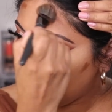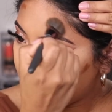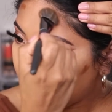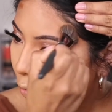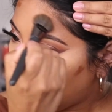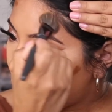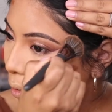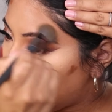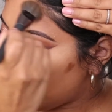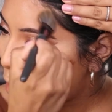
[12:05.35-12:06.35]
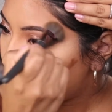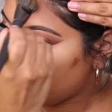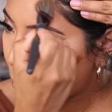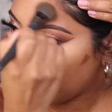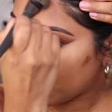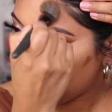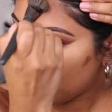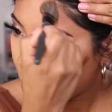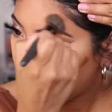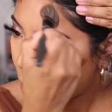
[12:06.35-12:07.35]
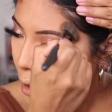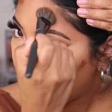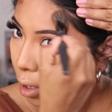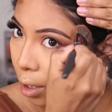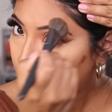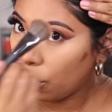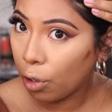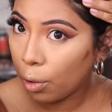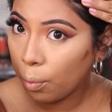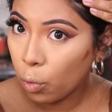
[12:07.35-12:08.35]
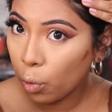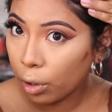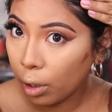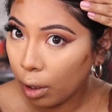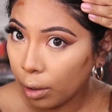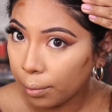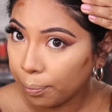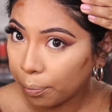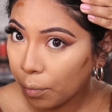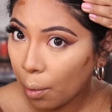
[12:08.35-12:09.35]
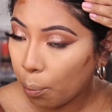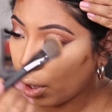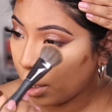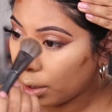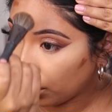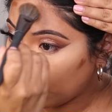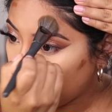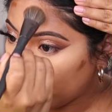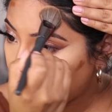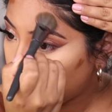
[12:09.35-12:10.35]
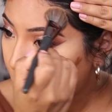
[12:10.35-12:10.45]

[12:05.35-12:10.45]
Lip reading: use that foundation brush. No more product on it.